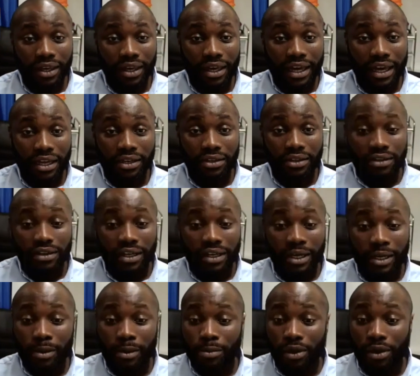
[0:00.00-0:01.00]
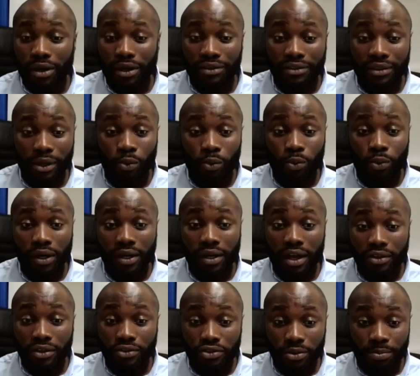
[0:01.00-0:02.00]
And I think
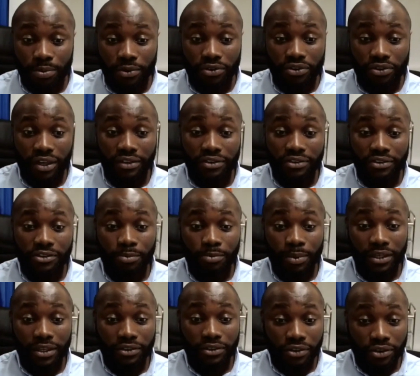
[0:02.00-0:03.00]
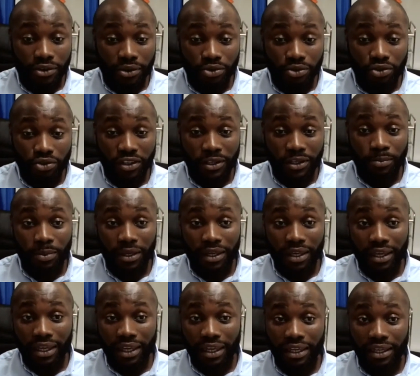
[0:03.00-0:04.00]
100% speak to your
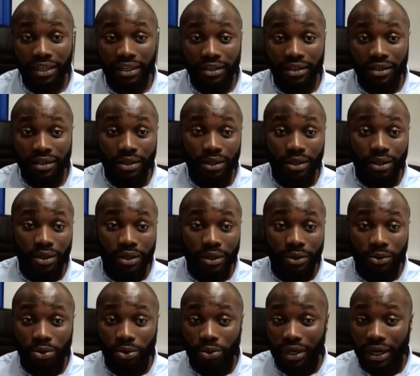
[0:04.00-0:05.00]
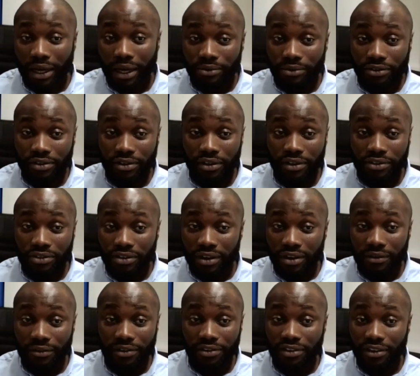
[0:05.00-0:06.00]
GP, local counselling
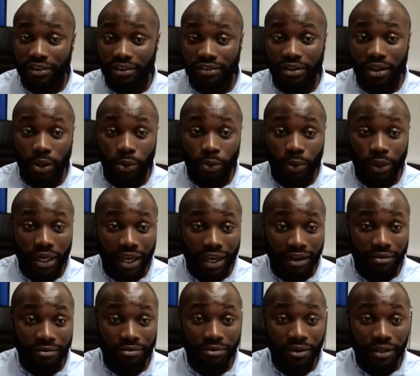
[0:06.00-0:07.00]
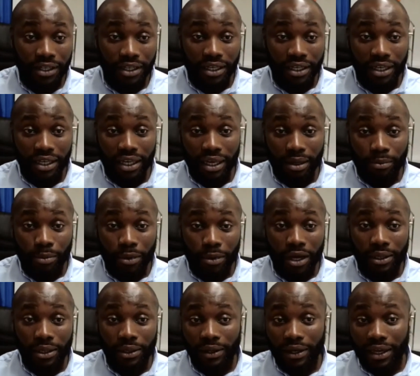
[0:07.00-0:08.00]
services like we have in my
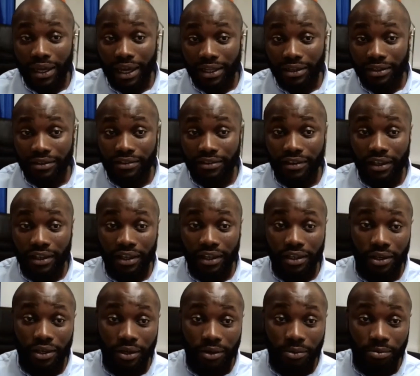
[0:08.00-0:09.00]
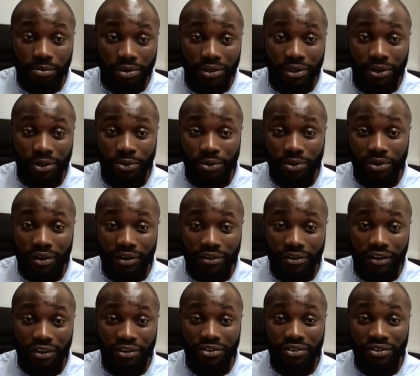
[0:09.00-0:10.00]
locality, you know, brilliant
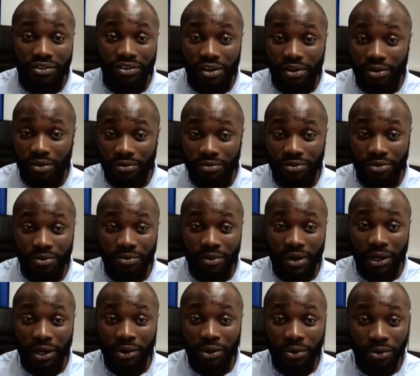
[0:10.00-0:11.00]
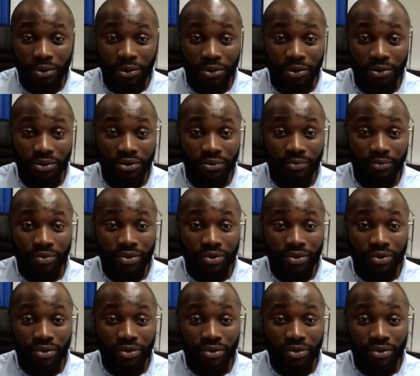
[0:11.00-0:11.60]
organisations like Off the Record,